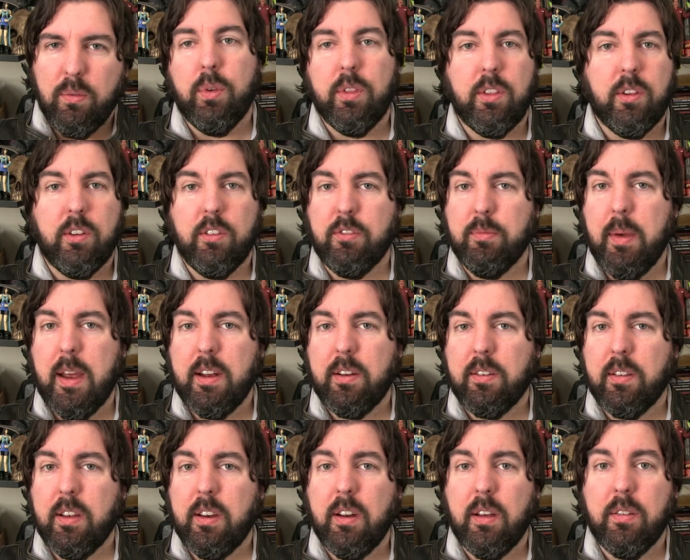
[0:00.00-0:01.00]
with the
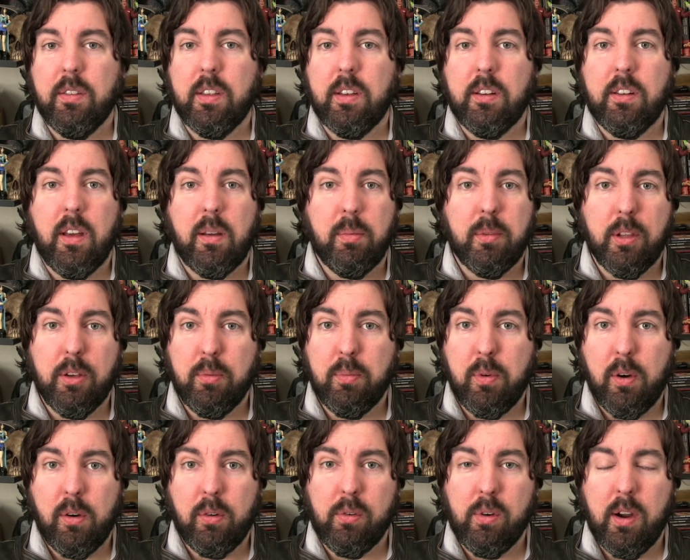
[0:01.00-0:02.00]
dismantling of the 00
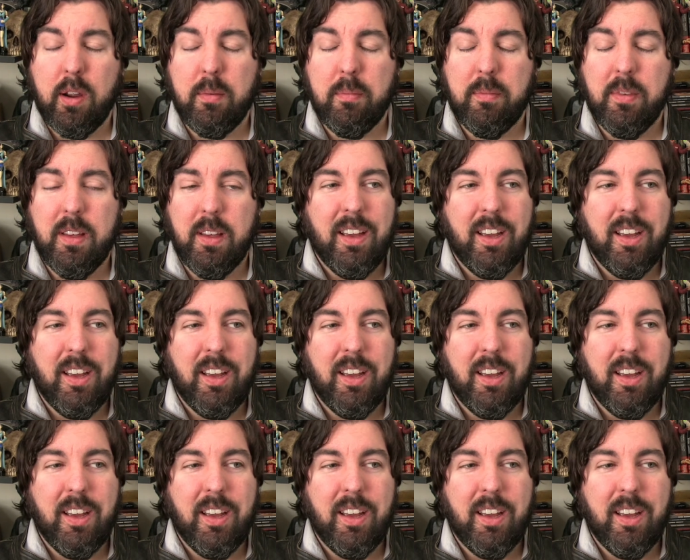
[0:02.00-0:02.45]
program,